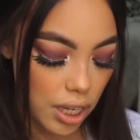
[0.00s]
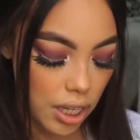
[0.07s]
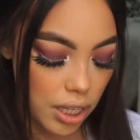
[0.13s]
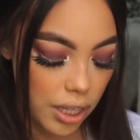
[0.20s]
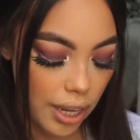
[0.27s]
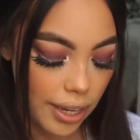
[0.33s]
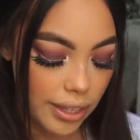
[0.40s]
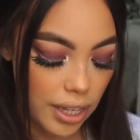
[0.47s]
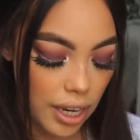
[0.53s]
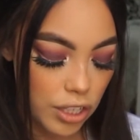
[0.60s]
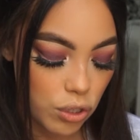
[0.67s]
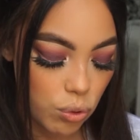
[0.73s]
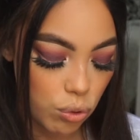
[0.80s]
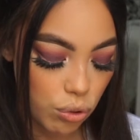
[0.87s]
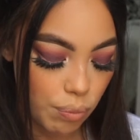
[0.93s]
like the high
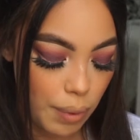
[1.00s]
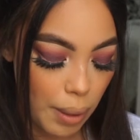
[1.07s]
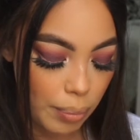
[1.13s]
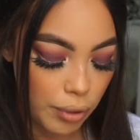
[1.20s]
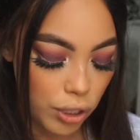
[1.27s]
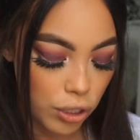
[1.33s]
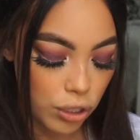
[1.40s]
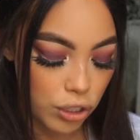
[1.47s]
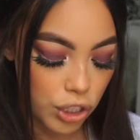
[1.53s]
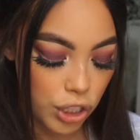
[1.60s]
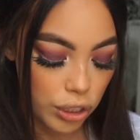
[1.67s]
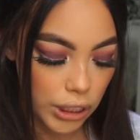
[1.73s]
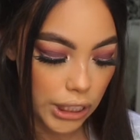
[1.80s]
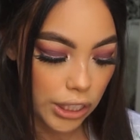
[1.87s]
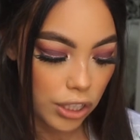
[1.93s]
school popular
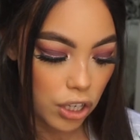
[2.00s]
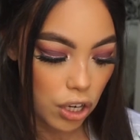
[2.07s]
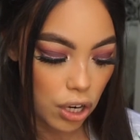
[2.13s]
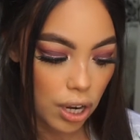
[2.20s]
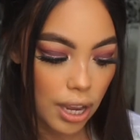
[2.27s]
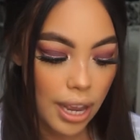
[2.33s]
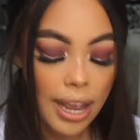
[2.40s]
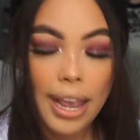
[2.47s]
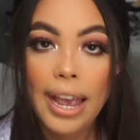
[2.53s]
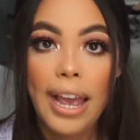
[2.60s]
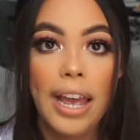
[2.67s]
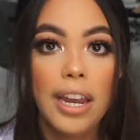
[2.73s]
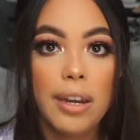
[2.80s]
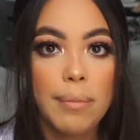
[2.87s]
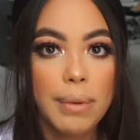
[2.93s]
cheerleading girl,
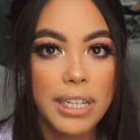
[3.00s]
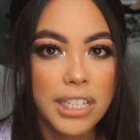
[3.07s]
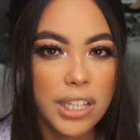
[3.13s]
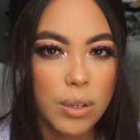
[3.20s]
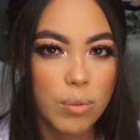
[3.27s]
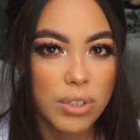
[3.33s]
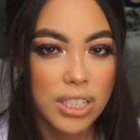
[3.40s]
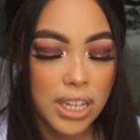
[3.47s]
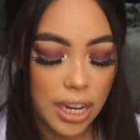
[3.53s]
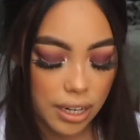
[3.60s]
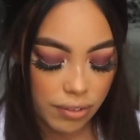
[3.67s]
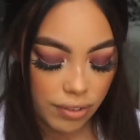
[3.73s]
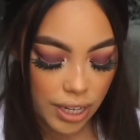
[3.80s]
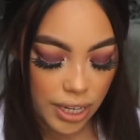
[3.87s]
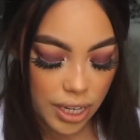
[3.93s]
and Mason was kind
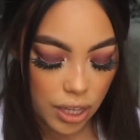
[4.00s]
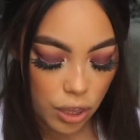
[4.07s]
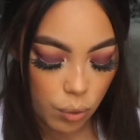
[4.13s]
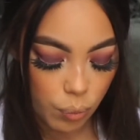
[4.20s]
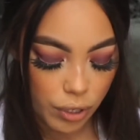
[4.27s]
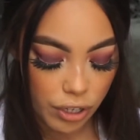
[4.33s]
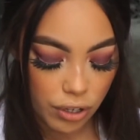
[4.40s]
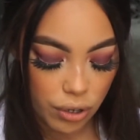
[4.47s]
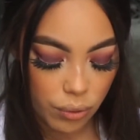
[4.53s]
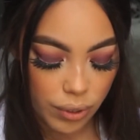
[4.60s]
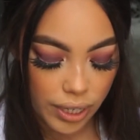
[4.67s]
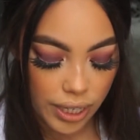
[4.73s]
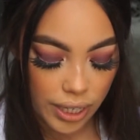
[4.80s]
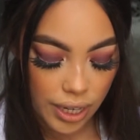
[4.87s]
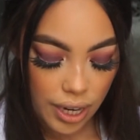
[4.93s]
of like the weirdo
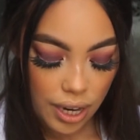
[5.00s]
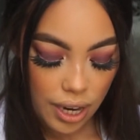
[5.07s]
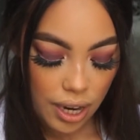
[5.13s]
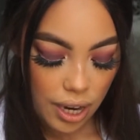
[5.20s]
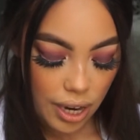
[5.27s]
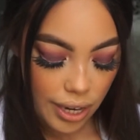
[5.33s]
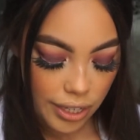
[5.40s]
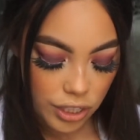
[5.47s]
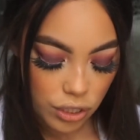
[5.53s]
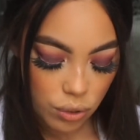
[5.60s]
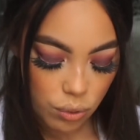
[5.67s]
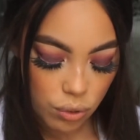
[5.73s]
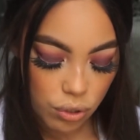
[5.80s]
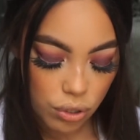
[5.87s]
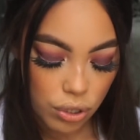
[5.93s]
in high
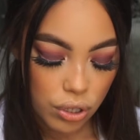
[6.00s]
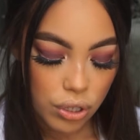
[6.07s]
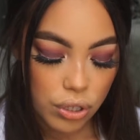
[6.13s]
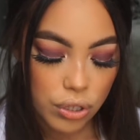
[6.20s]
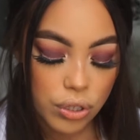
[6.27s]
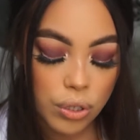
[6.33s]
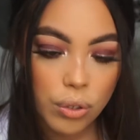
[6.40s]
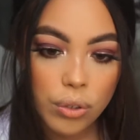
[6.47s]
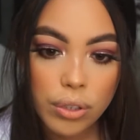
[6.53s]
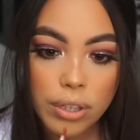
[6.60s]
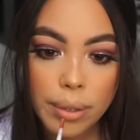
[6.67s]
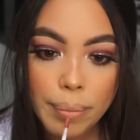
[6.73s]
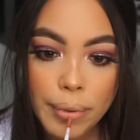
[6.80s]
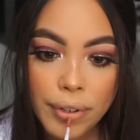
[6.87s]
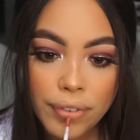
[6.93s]
school. So
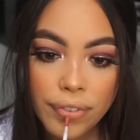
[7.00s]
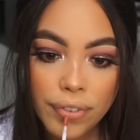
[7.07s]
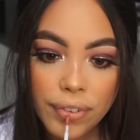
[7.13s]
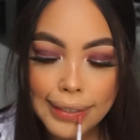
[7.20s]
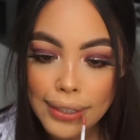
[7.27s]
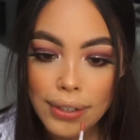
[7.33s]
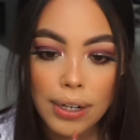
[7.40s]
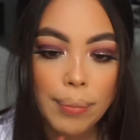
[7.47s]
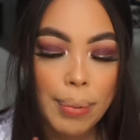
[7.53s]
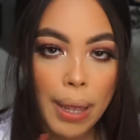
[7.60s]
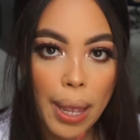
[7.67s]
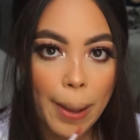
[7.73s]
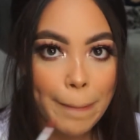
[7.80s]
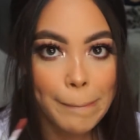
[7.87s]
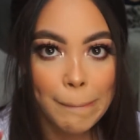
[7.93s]
they both grow up
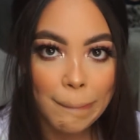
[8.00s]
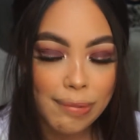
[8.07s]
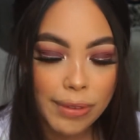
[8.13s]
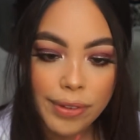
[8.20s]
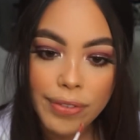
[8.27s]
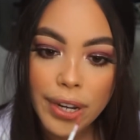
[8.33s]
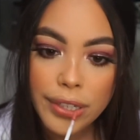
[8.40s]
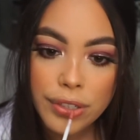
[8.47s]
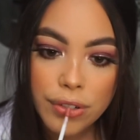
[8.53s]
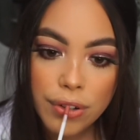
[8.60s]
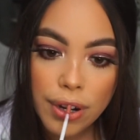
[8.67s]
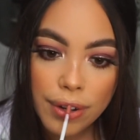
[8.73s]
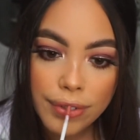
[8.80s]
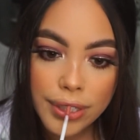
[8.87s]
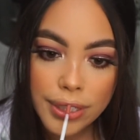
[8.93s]
and leave high school,
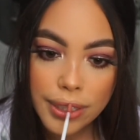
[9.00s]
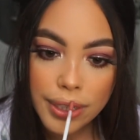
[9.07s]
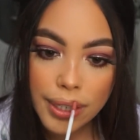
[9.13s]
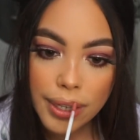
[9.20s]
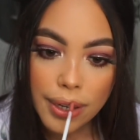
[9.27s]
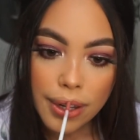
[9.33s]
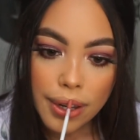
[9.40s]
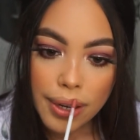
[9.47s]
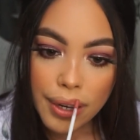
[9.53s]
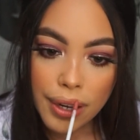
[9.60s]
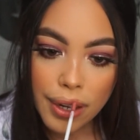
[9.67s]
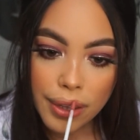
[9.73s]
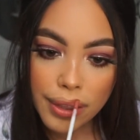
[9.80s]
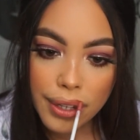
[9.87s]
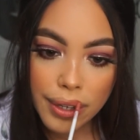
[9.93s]
obviously,
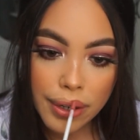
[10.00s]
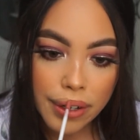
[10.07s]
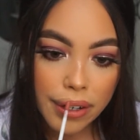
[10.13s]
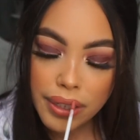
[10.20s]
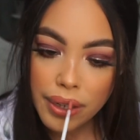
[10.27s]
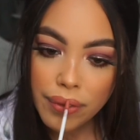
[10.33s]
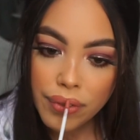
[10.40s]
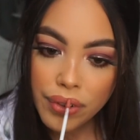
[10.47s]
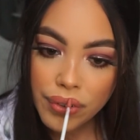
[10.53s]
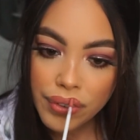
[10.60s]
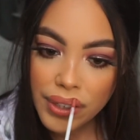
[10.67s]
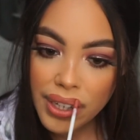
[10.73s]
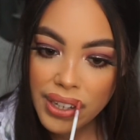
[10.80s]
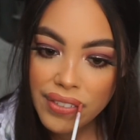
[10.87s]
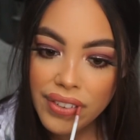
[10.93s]
and then they both
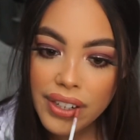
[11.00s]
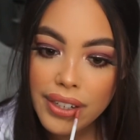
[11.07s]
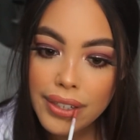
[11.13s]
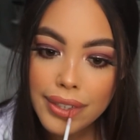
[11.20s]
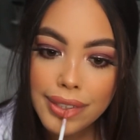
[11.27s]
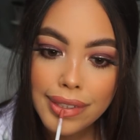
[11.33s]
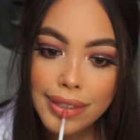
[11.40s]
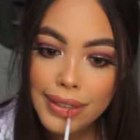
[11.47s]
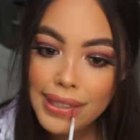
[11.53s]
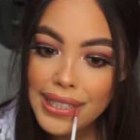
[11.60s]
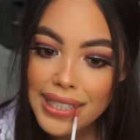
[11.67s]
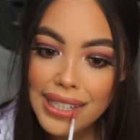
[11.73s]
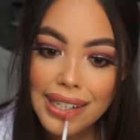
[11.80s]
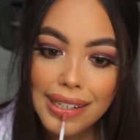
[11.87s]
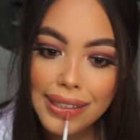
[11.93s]
get invited to
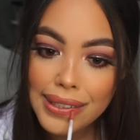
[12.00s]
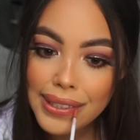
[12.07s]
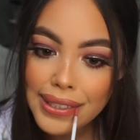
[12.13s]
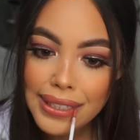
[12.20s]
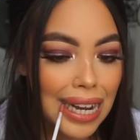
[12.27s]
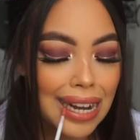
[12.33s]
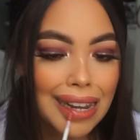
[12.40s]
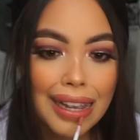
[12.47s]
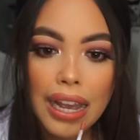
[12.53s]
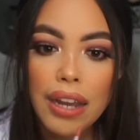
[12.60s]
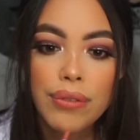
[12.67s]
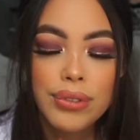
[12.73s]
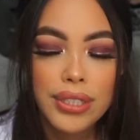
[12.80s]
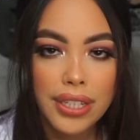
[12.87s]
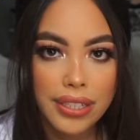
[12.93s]
this
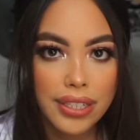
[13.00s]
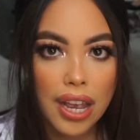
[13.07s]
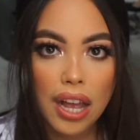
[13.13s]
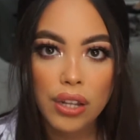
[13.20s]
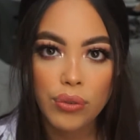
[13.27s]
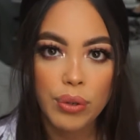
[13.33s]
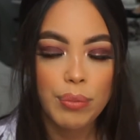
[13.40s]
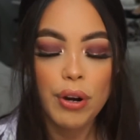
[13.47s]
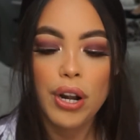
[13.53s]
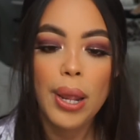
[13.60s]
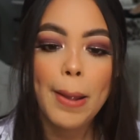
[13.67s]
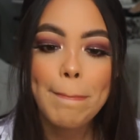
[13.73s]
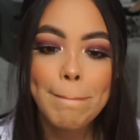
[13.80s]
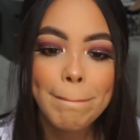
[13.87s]
it's a Halloween party.